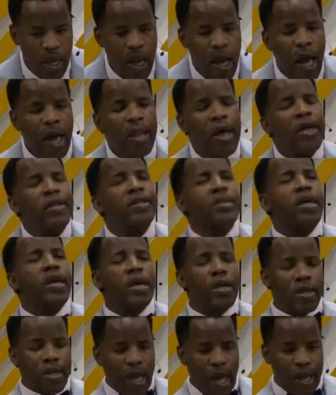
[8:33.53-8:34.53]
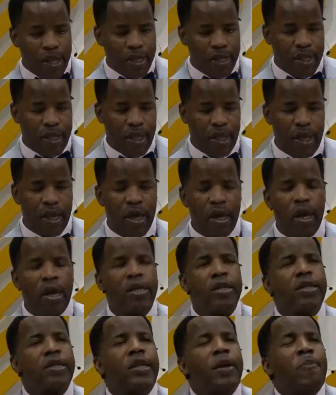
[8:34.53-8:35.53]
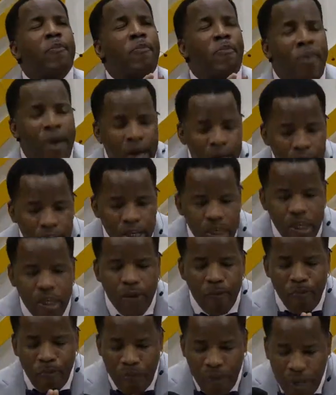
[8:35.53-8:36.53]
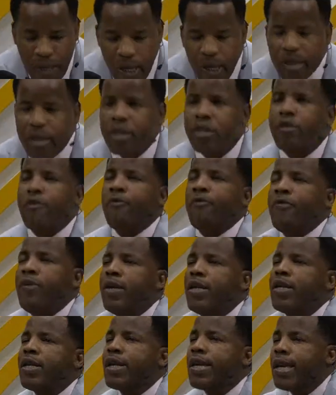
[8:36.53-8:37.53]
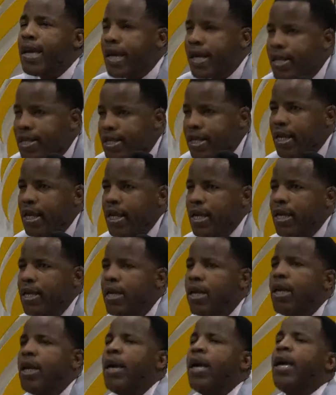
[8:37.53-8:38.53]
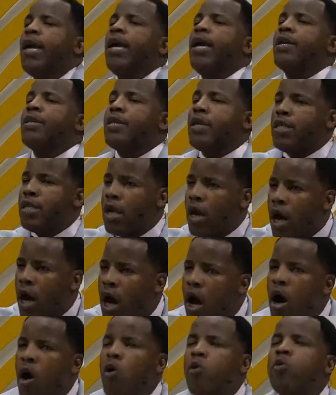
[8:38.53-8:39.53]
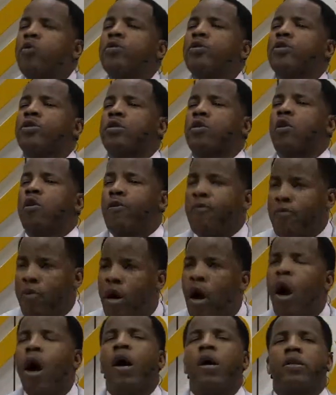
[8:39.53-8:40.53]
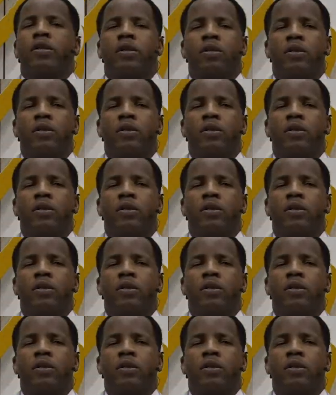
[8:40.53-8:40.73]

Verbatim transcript: and I think that the best place to feel guilty is in the house of God.